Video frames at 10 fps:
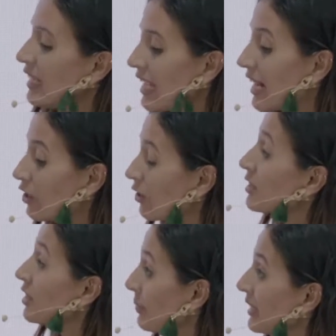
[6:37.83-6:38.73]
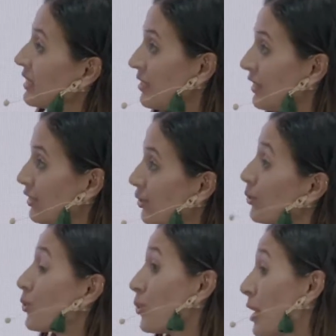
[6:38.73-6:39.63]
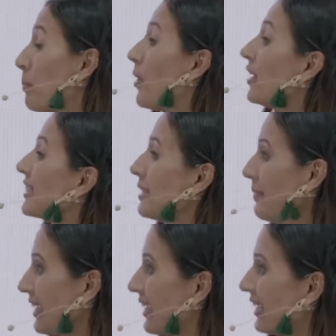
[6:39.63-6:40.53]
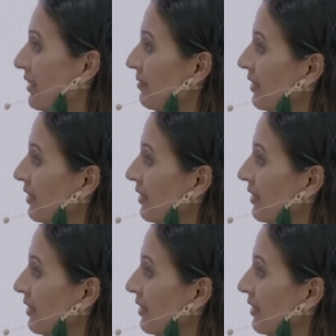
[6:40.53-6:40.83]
across the ministries, so to the policy-making level.